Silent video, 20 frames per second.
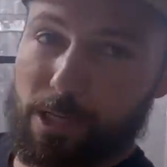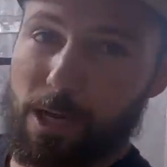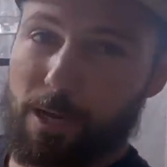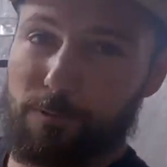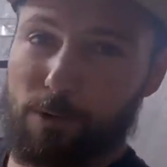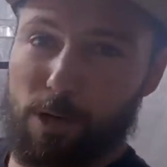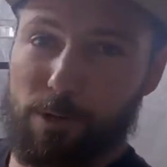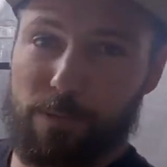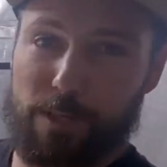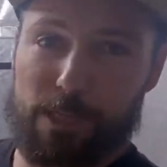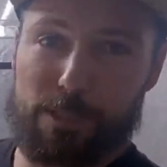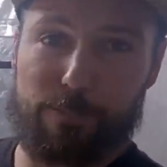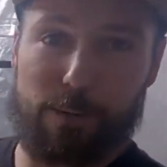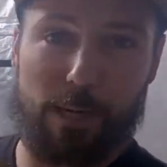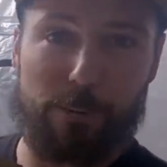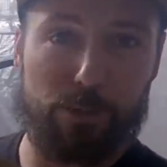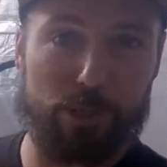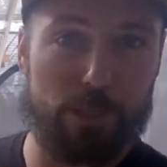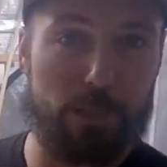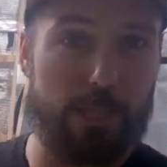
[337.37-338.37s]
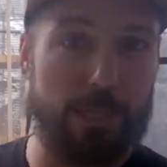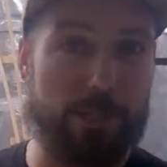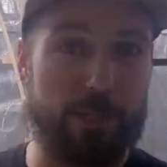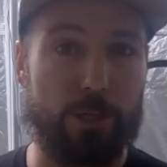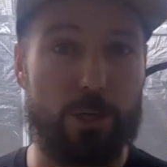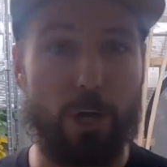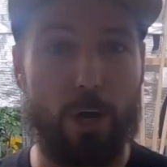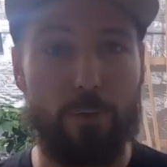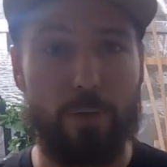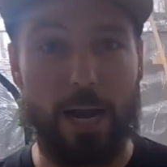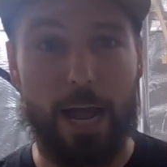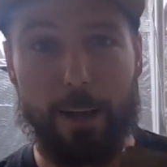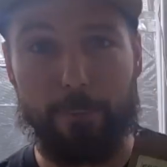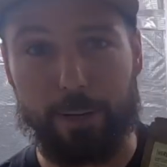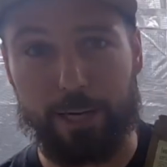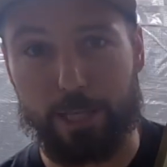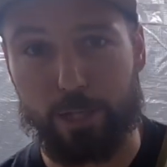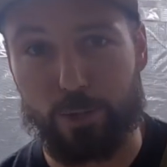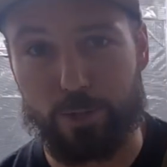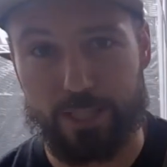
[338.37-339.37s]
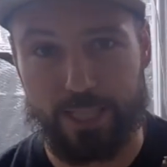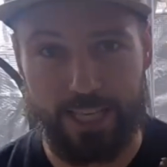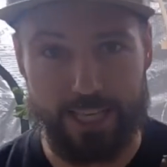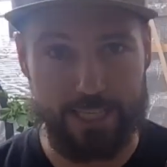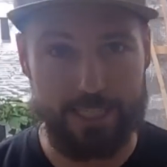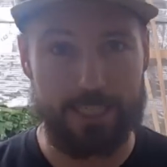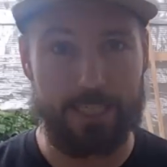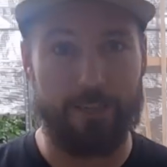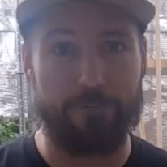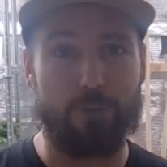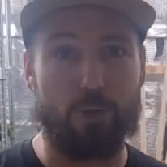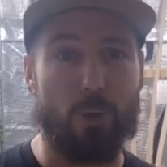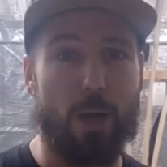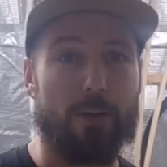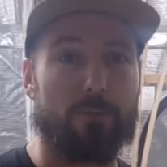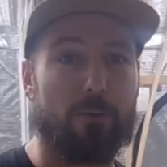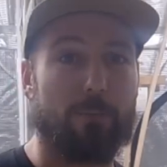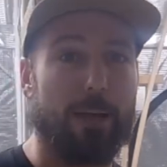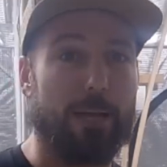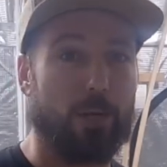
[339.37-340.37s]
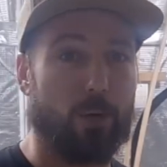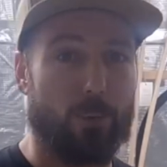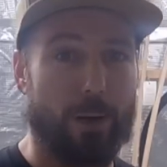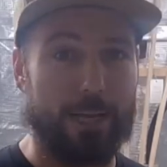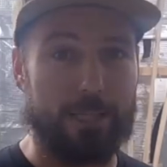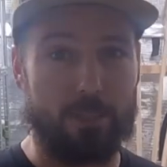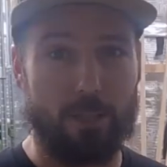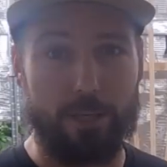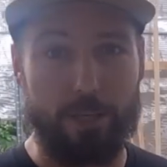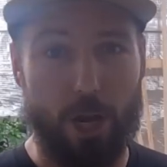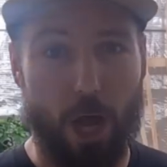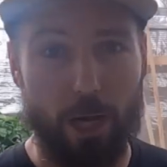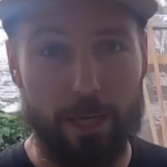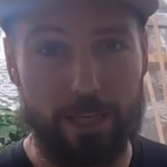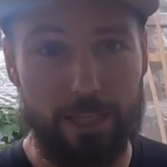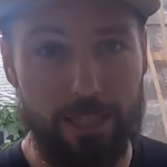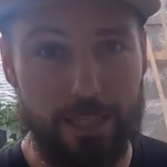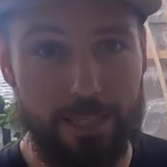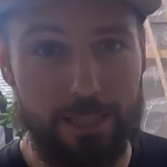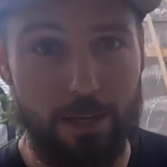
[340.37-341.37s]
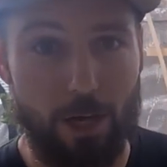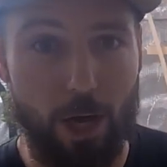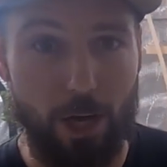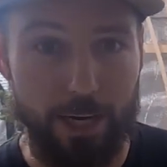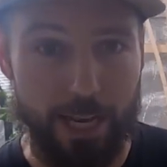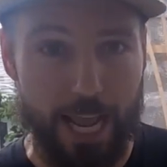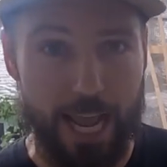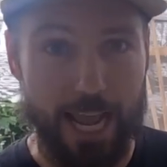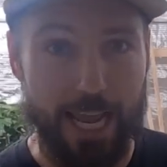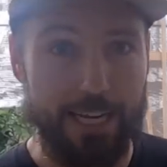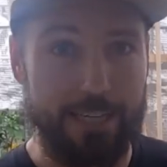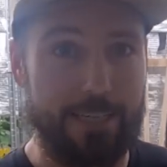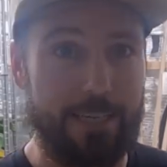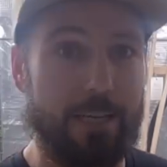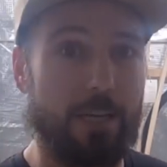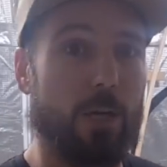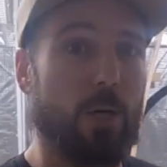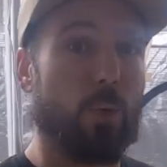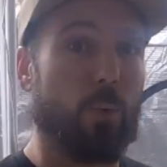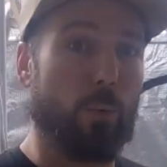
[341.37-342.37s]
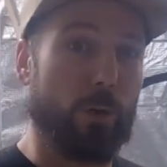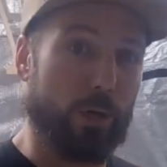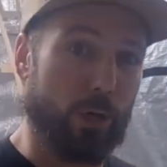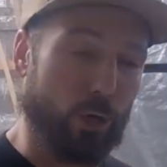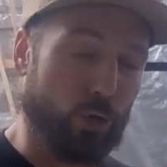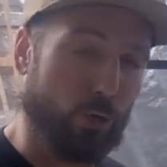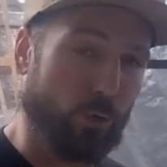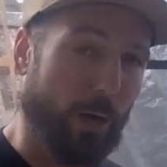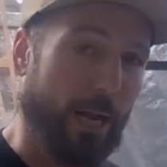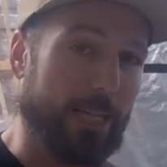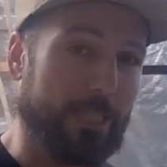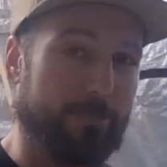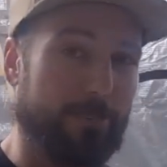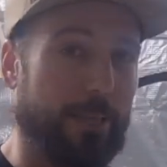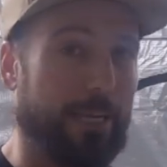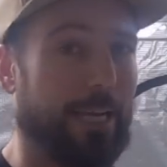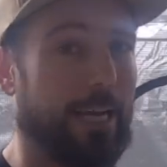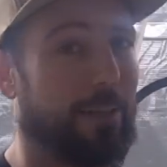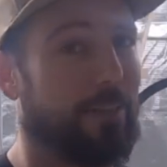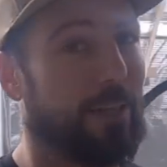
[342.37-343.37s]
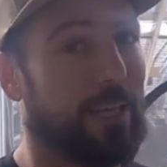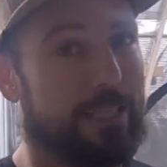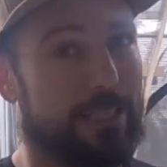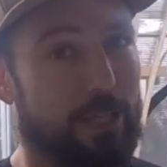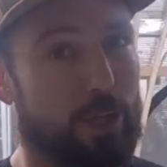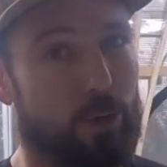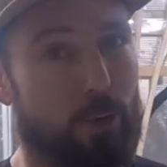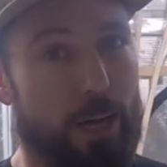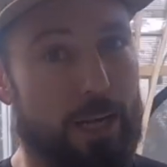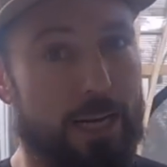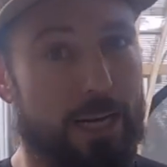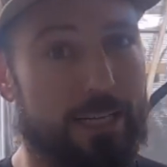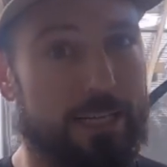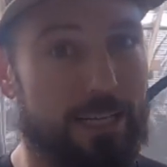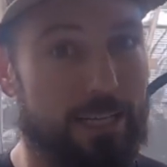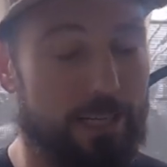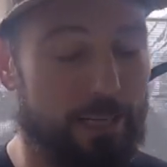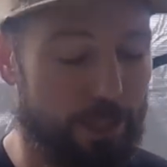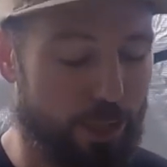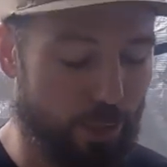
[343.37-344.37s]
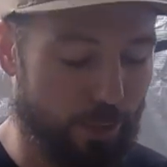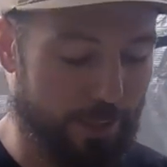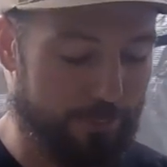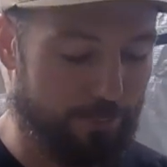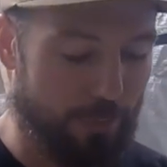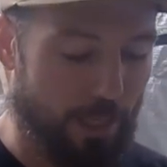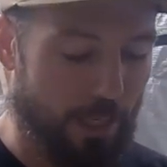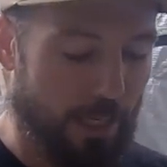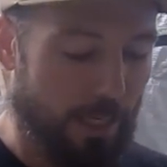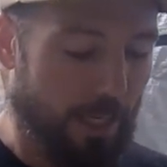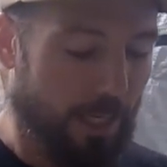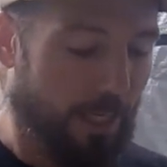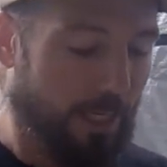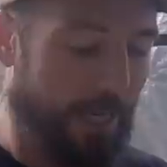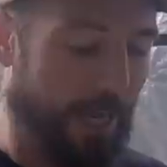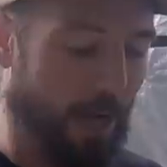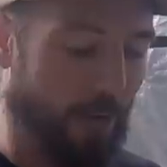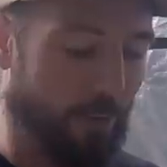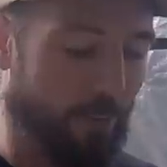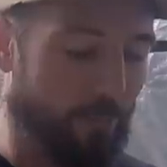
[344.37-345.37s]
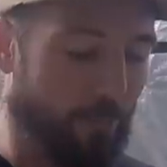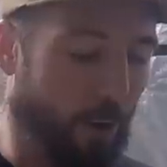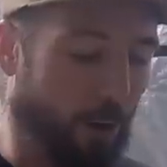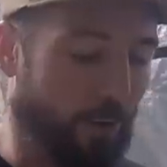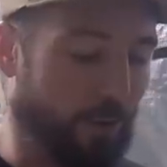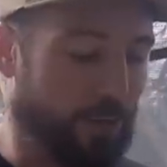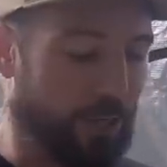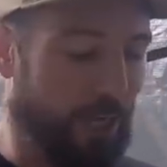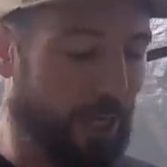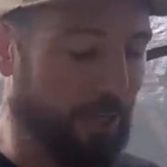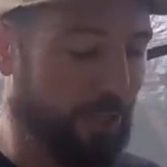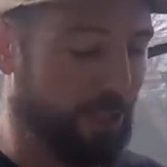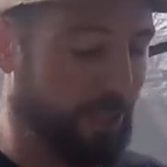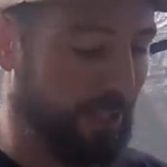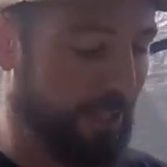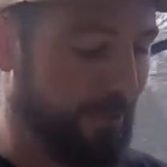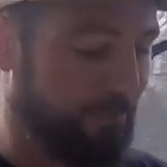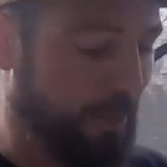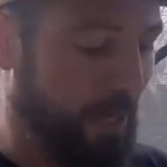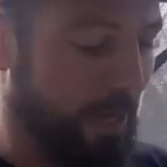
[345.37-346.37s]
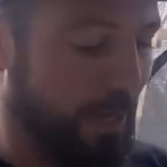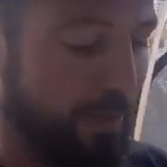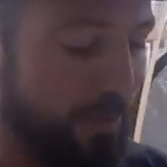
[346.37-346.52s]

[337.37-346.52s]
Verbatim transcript: we can cover on this, but I'm just letting you know that I'm gonna use this. If you have a mycorrhizal inoculant on hand when you're transplanting, I think it's a great idea to do it. Now, part of the challenge is